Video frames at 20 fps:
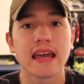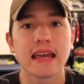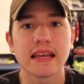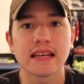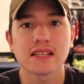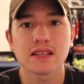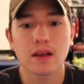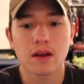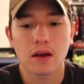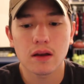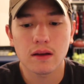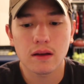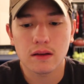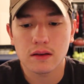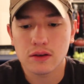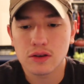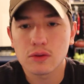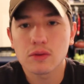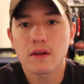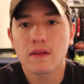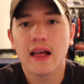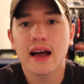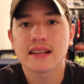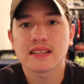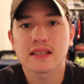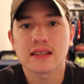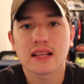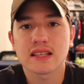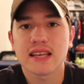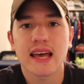he's
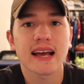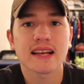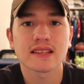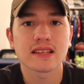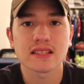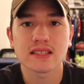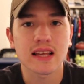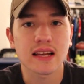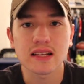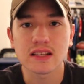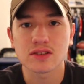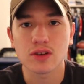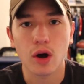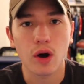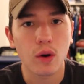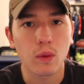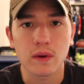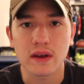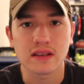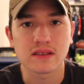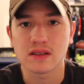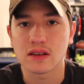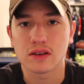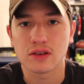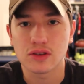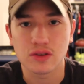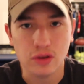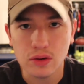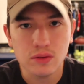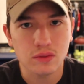utilizing the tactics that he's always
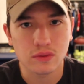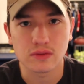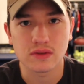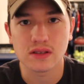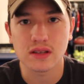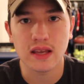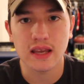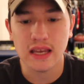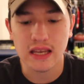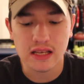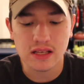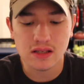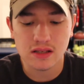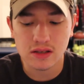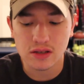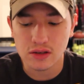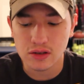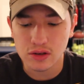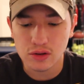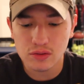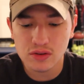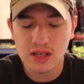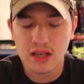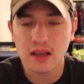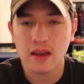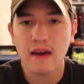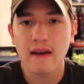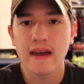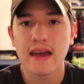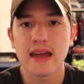used. He's
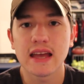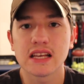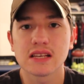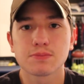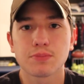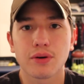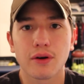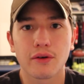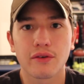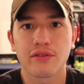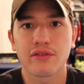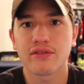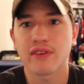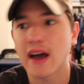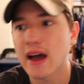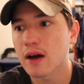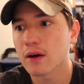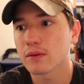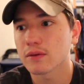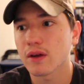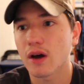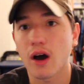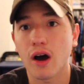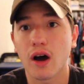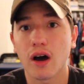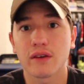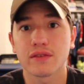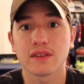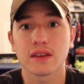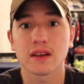using his profound,
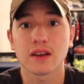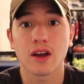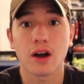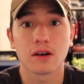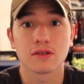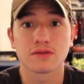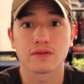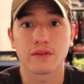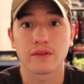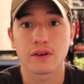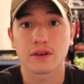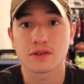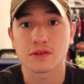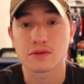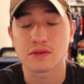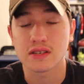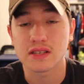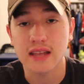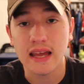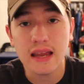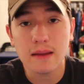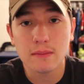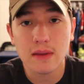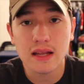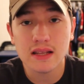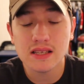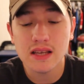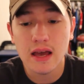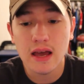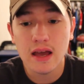often controversial
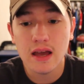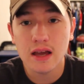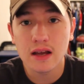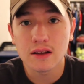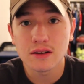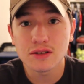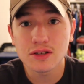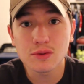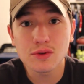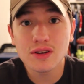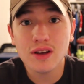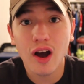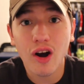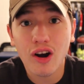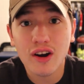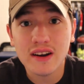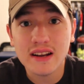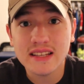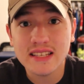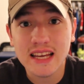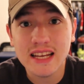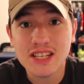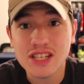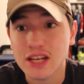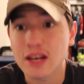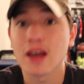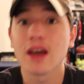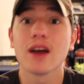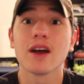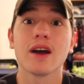statements to earn
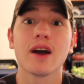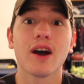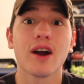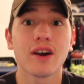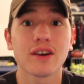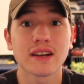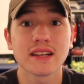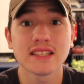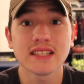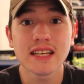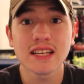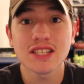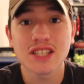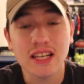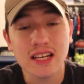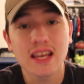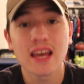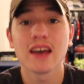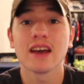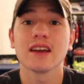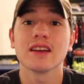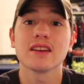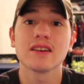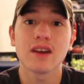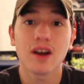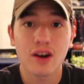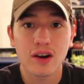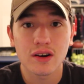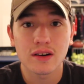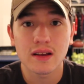attention. earn attention,
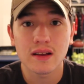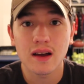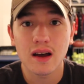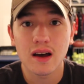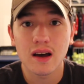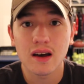you earn